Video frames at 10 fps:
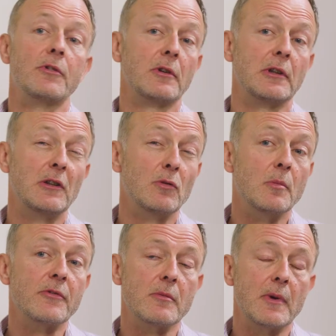seeing an
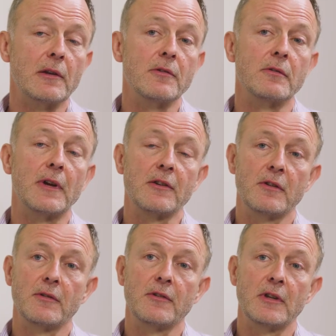enormous amount of
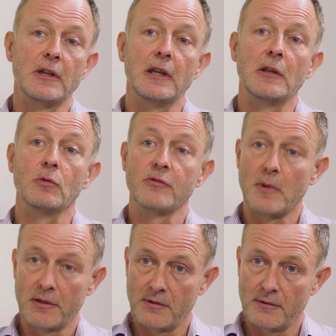activity in
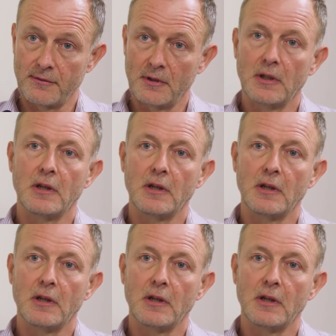automotive,